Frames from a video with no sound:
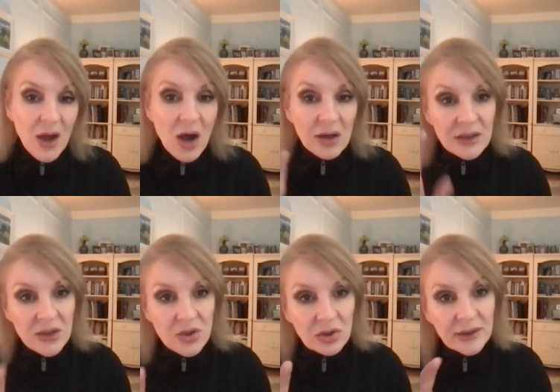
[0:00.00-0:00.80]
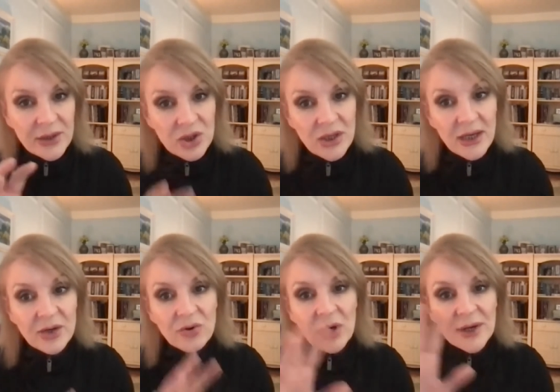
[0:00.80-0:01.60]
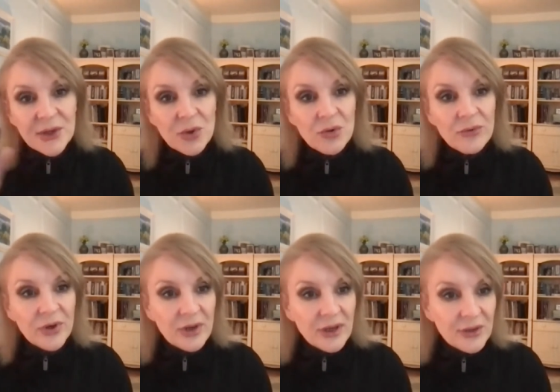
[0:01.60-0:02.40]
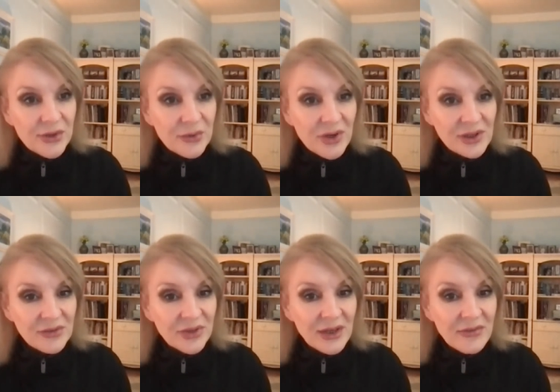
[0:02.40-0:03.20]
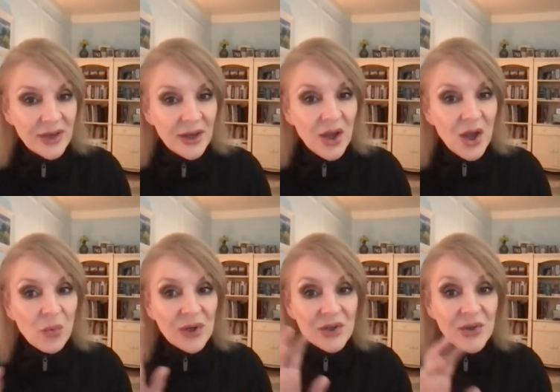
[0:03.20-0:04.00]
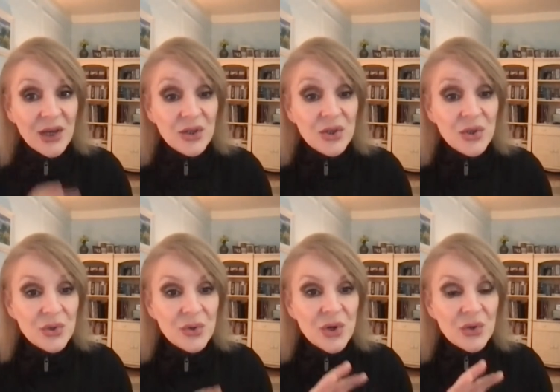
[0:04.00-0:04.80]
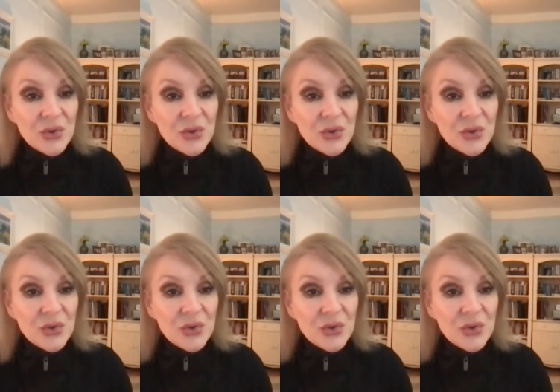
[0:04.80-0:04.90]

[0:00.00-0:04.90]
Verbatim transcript: until the she cross over into the world of the living which they do